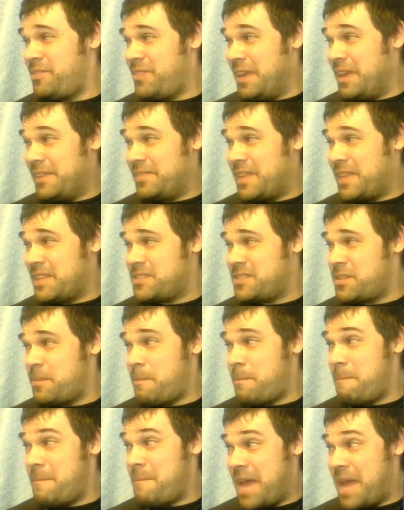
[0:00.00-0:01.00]
think that's a
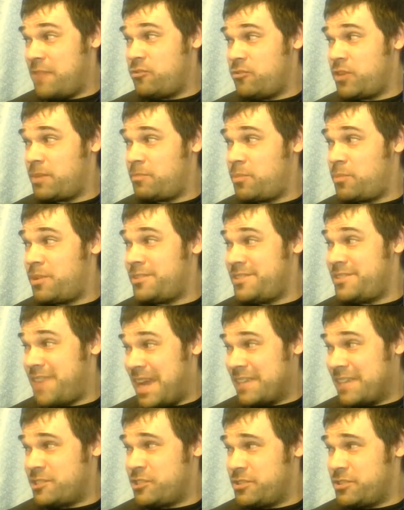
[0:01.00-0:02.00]
magic
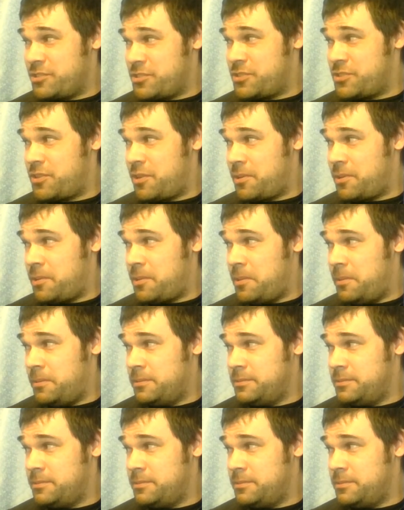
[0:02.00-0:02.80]
protection circle.